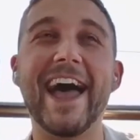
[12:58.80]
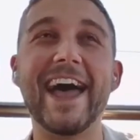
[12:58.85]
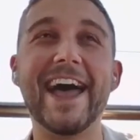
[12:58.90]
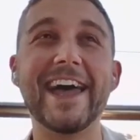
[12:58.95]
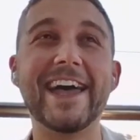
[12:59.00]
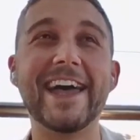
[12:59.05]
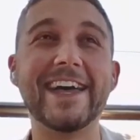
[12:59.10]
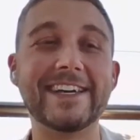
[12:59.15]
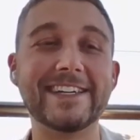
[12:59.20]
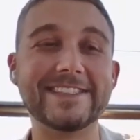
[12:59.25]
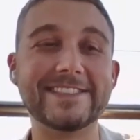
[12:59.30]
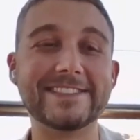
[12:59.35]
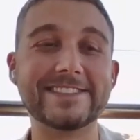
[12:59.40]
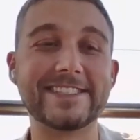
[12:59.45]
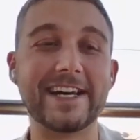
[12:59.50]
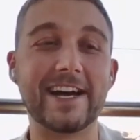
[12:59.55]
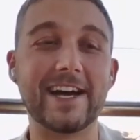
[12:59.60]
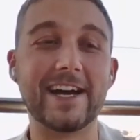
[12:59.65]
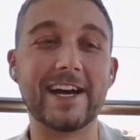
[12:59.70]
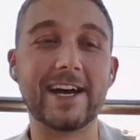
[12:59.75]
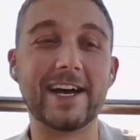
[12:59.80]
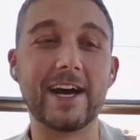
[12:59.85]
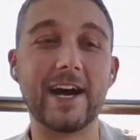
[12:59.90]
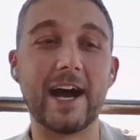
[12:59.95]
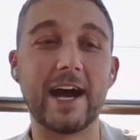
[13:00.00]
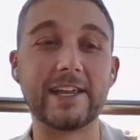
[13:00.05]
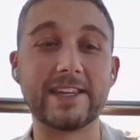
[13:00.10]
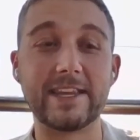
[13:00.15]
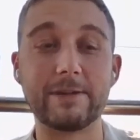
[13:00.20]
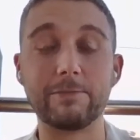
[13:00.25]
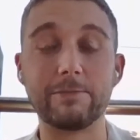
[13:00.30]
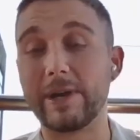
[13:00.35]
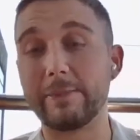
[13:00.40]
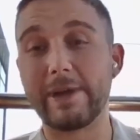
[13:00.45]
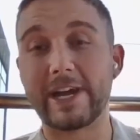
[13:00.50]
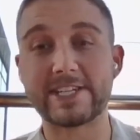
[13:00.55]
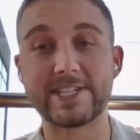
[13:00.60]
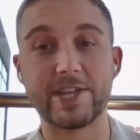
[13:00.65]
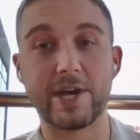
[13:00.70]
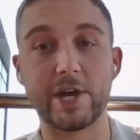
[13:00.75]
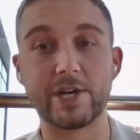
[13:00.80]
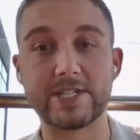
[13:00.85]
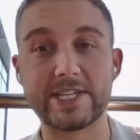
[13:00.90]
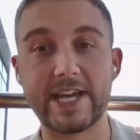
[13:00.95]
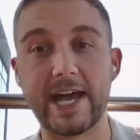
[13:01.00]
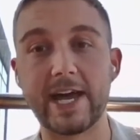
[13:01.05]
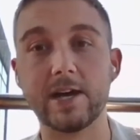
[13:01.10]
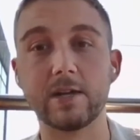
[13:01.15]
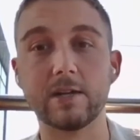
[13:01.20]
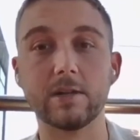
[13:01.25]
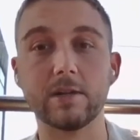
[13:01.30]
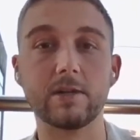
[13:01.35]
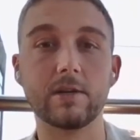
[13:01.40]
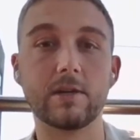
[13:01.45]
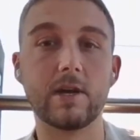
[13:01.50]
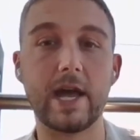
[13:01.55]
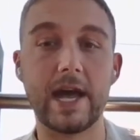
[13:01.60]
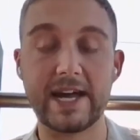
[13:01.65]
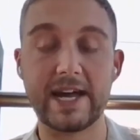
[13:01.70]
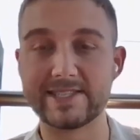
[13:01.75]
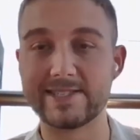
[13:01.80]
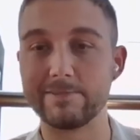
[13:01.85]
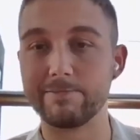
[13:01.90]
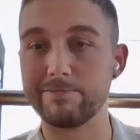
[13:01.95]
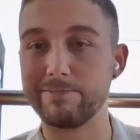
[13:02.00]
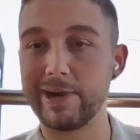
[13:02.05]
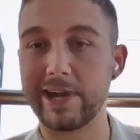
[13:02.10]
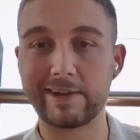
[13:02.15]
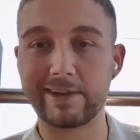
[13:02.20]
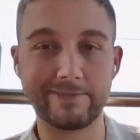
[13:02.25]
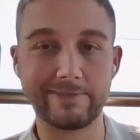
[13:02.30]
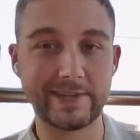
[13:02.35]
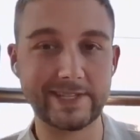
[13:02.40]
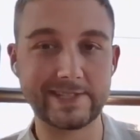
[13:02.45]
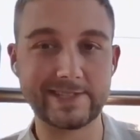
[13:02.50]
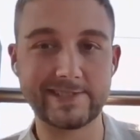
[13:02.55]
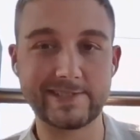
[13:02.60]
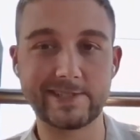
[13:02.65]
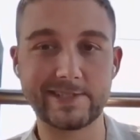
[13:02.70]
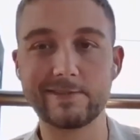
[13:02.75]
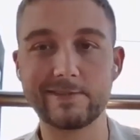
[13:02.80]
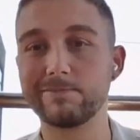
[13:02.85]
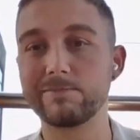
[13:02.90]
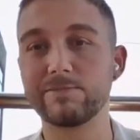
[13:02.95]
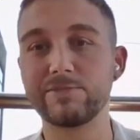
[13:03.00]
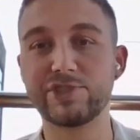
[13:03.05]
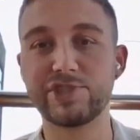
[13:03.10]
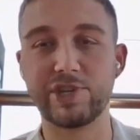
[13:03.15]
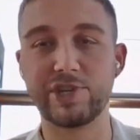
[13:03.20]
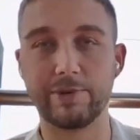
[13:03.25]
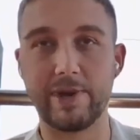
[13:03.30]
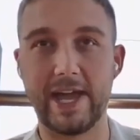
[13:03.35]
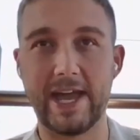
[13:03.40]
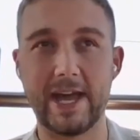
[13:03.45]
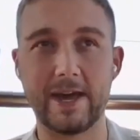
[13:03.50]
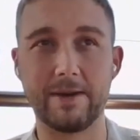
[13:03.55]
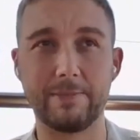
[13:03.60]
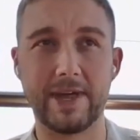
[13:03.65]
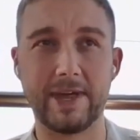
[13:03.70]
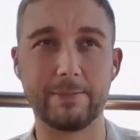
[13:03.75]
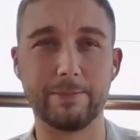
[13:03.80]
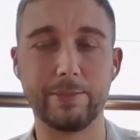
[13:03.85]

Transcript: and I then went back to the hotel, had some breakfast, chilled out by